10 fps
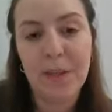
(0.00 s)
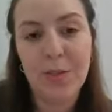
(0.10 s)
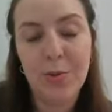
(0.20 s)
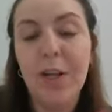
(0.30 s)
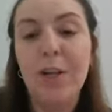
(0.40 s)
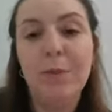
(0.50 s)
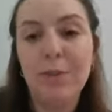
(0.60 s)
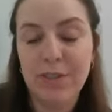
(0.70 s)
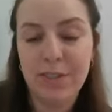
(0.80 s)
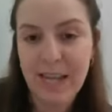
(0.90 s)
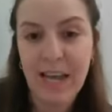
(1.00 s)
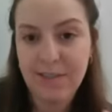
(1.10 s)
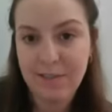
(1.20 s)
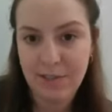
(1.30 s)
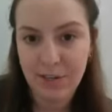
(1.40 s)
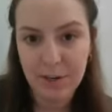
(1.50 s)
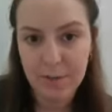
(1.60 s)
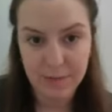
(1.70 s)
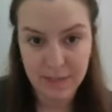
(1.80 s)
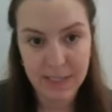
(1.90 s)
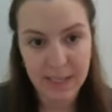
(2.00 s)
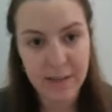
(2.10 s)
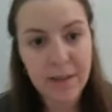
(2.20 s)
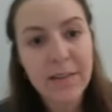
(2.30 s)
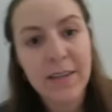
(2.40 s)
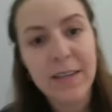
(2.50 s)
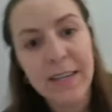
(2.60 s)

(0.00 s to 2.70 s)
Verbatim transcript: to help your SaaS startup scale